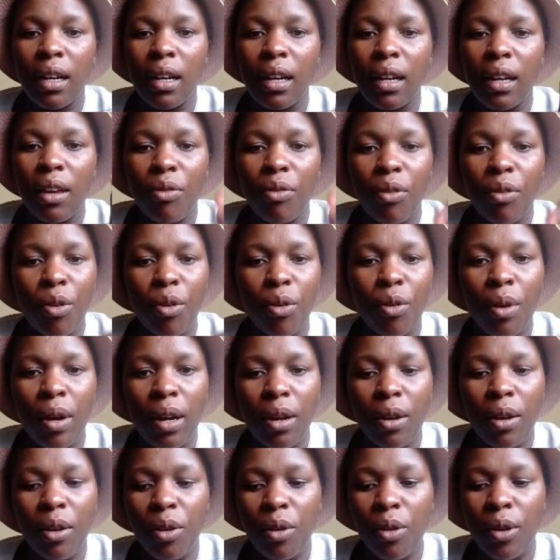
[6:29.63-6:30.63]
if you
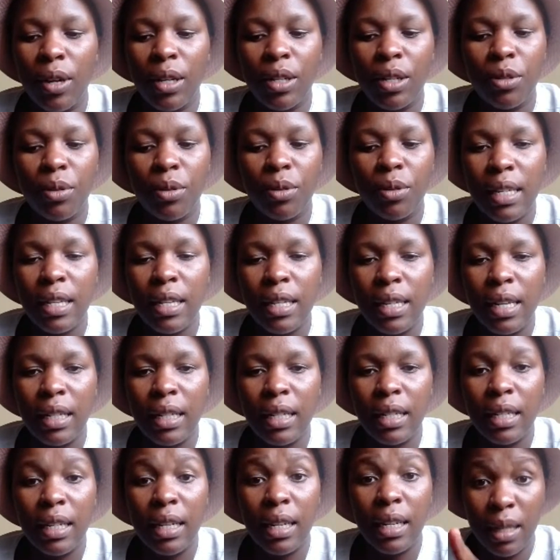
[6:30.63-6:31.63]
want to get
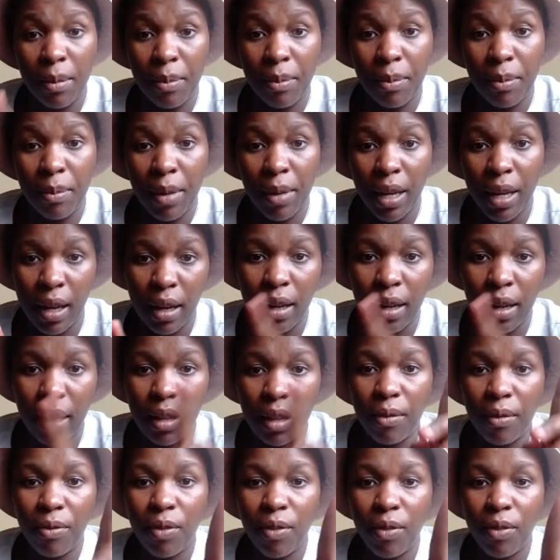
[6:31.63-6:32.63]
started as a beginner,
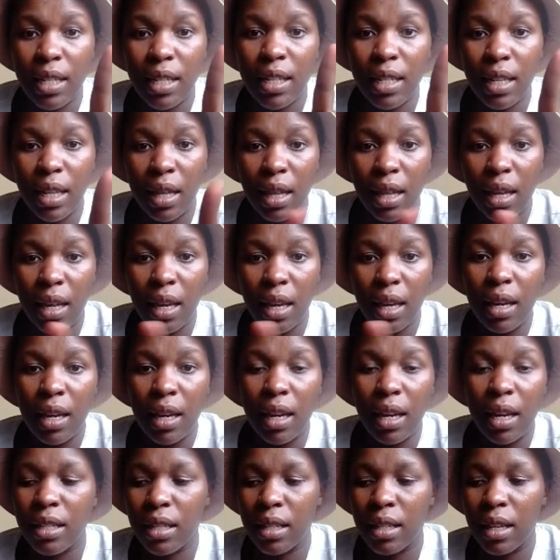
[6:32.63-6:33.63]
the first thing
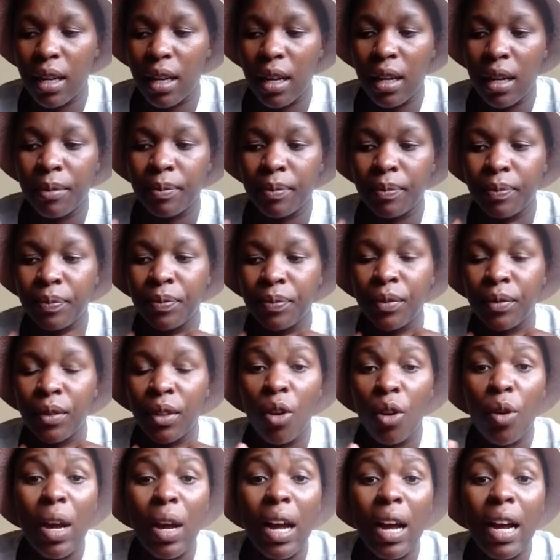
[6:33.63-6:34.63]
is
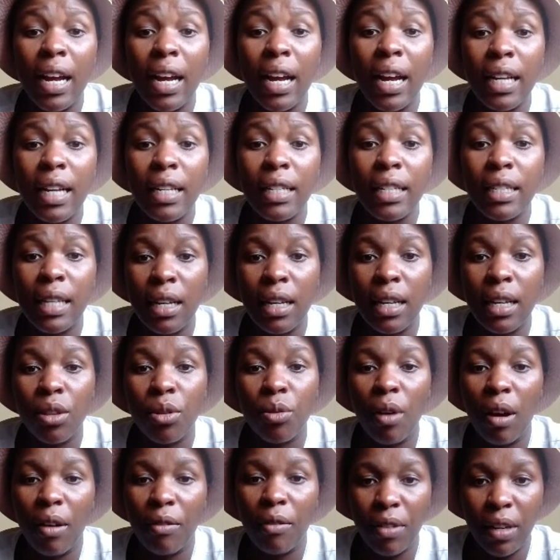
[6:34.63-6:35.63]
you can get started
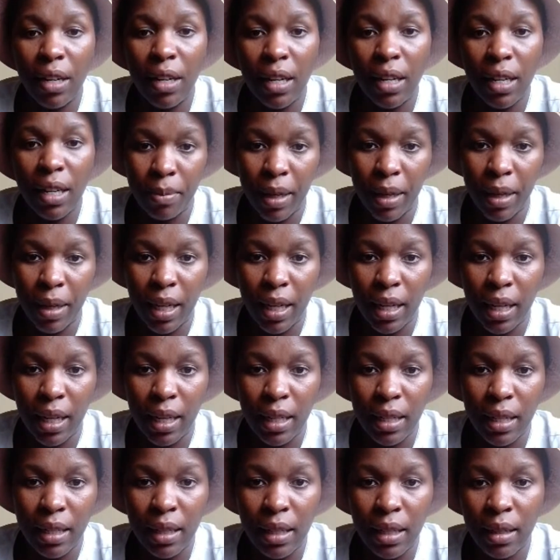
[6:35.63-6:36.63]
through affiliate
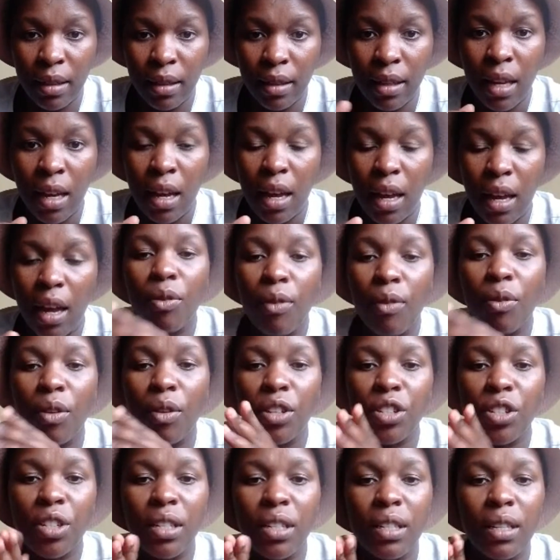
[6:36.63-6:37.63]
marketing. If
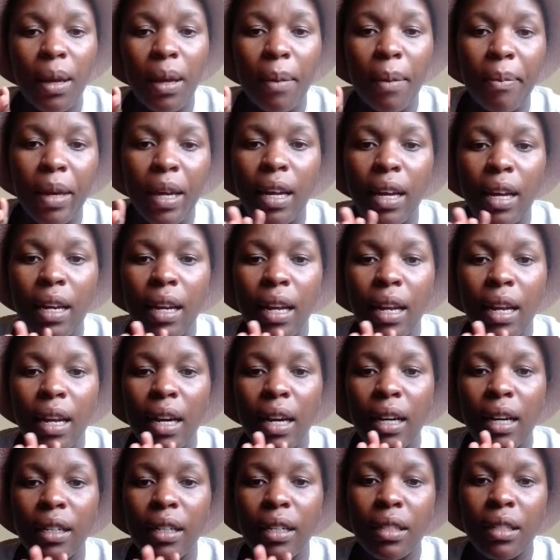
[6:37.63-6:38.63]
you're just a beginner
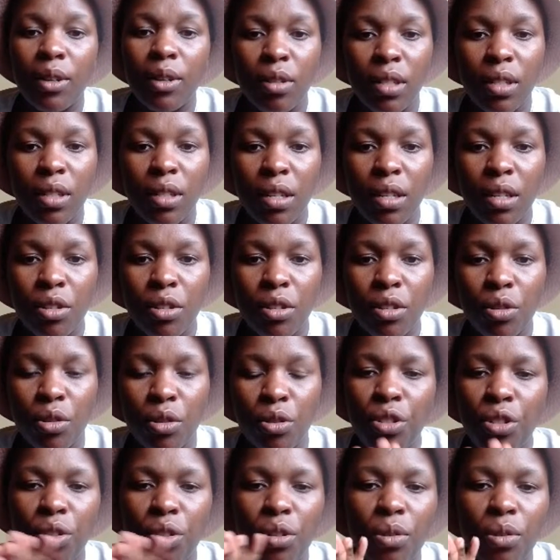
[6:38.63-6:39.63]
creating content on
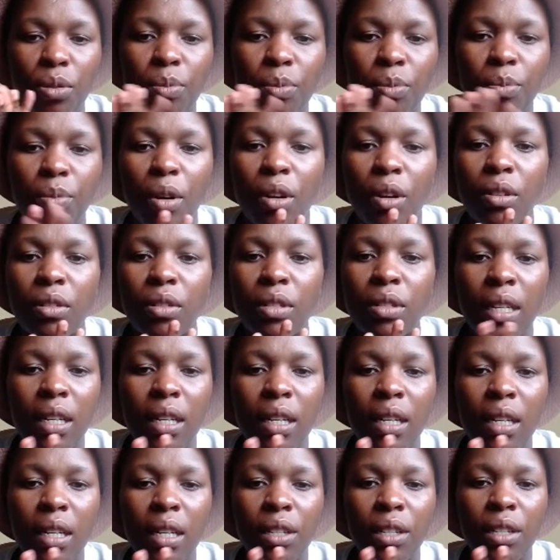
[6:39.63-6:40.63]
YouTube, on
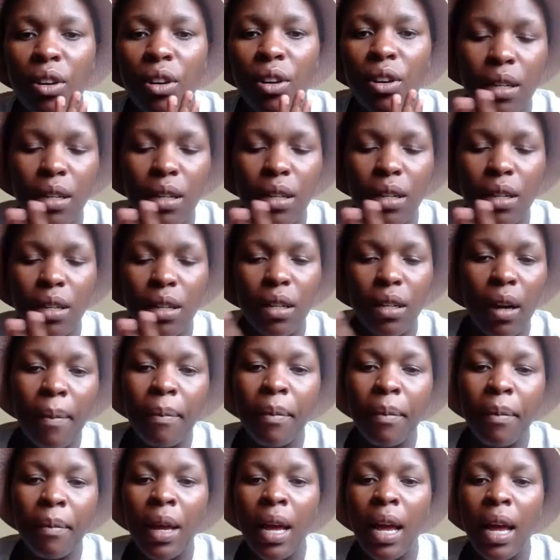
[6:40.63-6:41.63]
TikTok, Instagram,
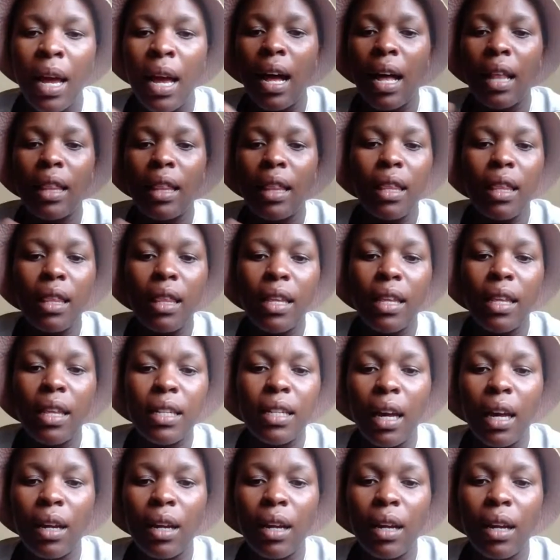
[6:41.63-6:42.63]
and then the
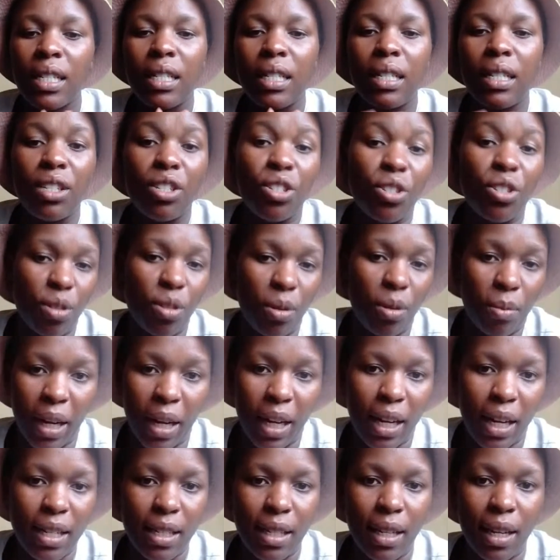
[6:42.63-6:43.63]
second one is digital
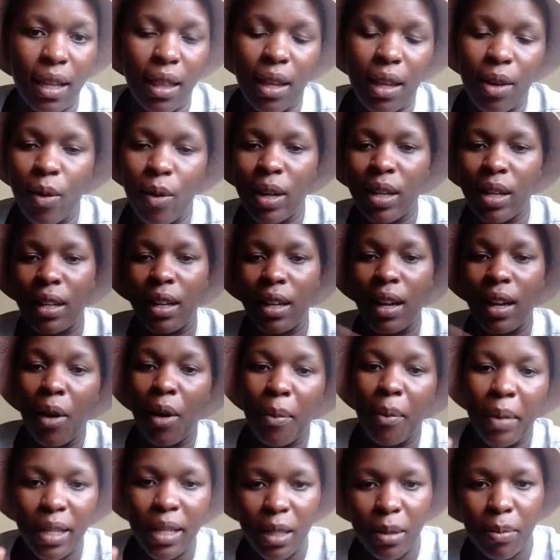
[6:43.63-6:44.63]
marketing, the one now
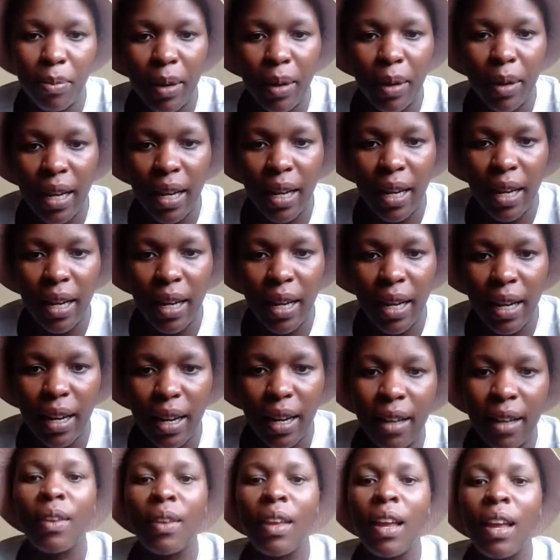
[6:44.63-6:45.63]
I'm explaining
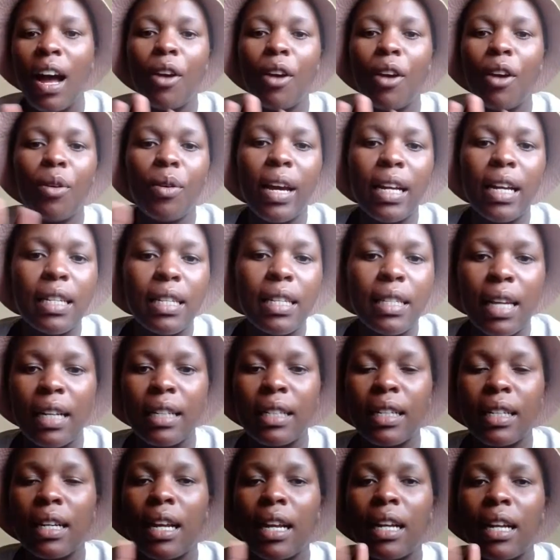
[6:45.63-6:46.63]
how you get
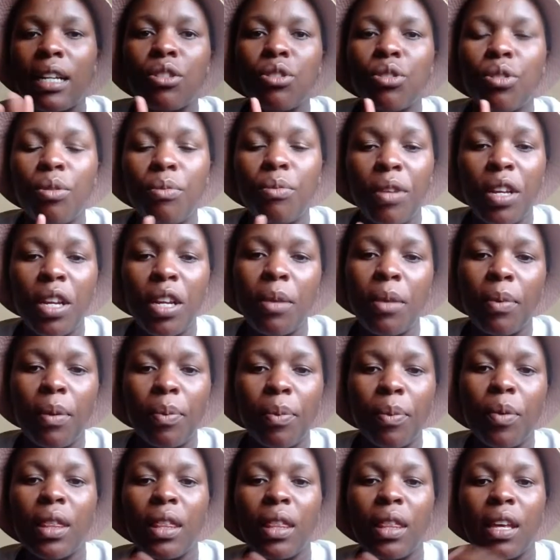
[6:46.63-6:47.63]
started. And so many
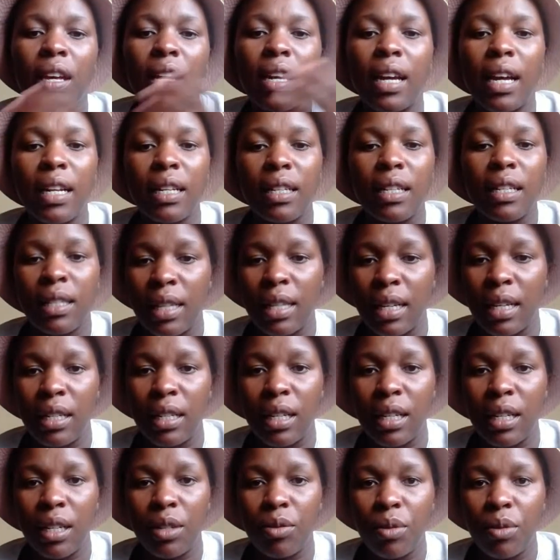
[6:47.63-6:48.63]
people, when they get
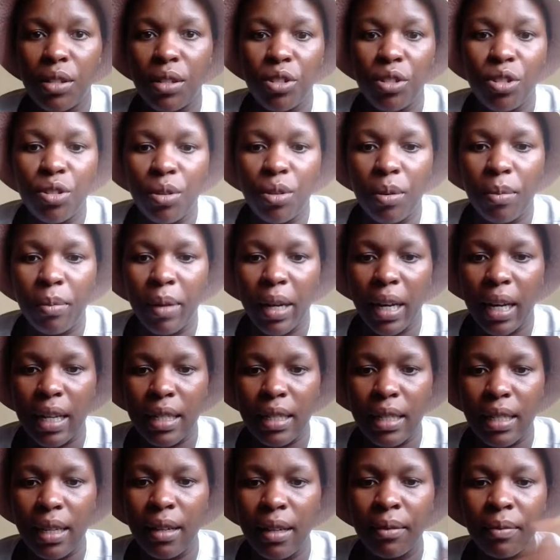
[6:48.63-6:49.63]
started with digital
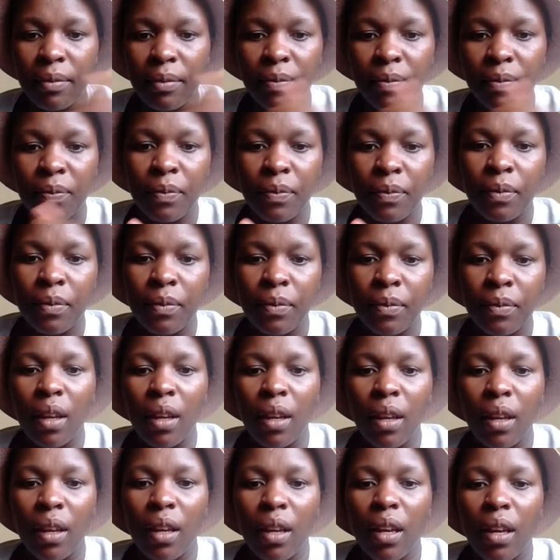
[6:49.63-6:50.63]
marketing,
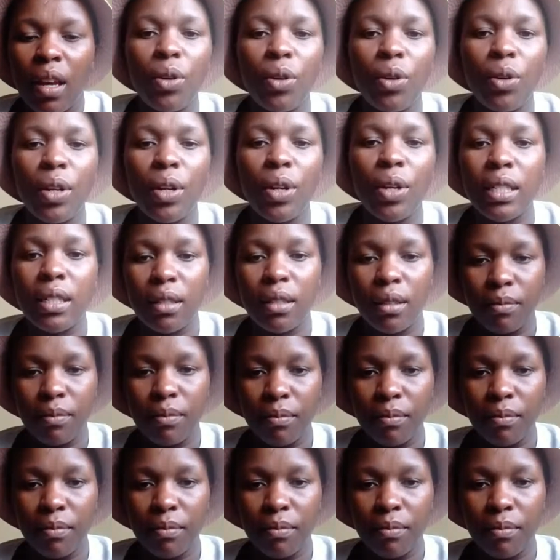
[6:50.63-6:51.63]
it always
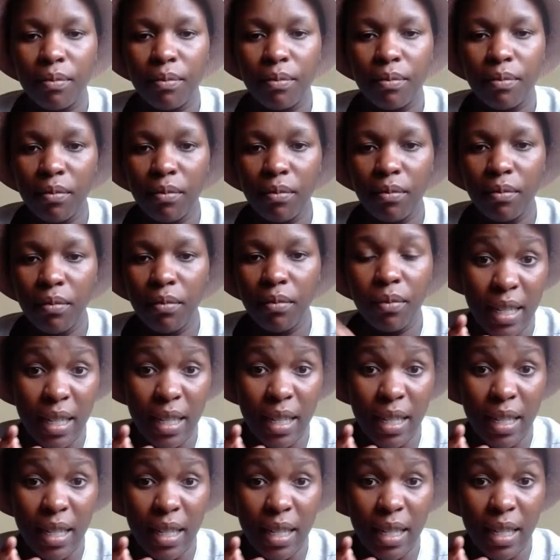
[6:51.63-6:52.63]
is an issue for
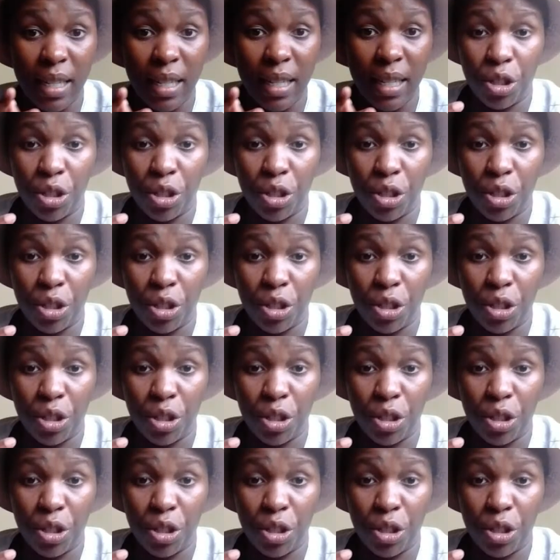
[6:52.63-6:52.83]
them.